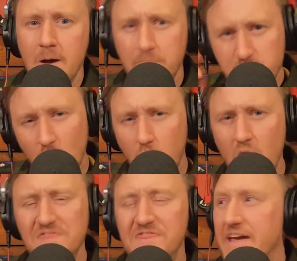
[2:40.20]
The
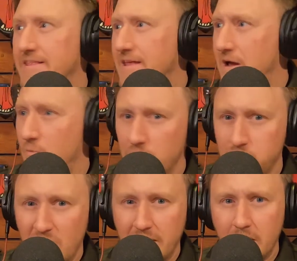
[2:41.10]
one thing that I will
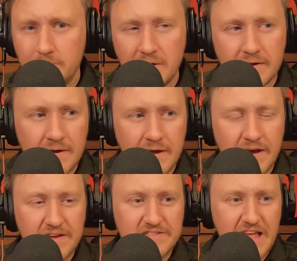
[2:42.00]
bring up
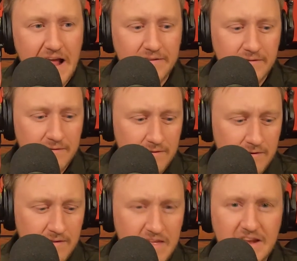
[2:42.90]
is that
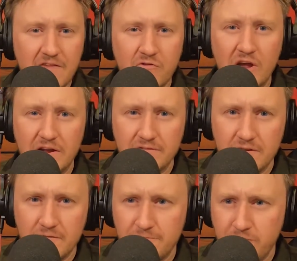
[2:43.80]
they never get
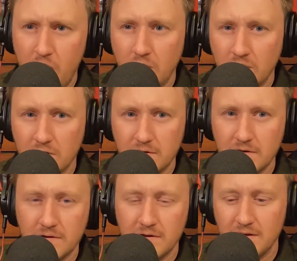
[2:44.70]
full,
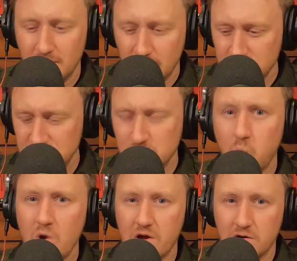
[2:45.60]
which is
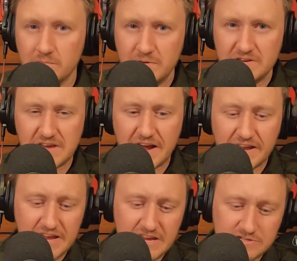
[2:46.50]
weird because I
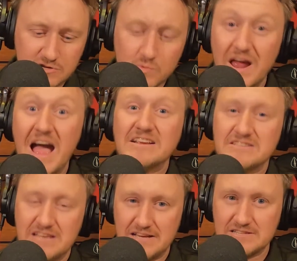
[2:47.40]
could eat to
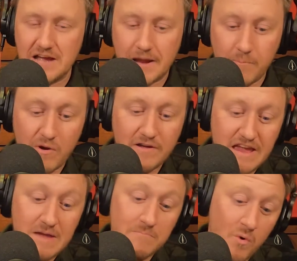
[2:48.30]
excess. I could probably
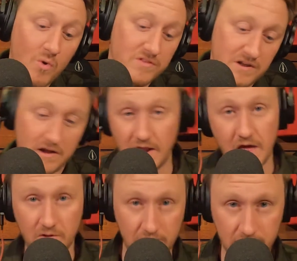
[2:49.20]
eat more than an
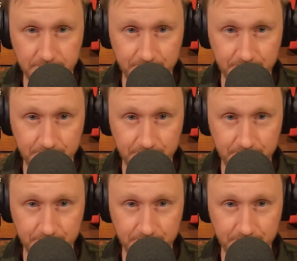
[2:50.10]
alien.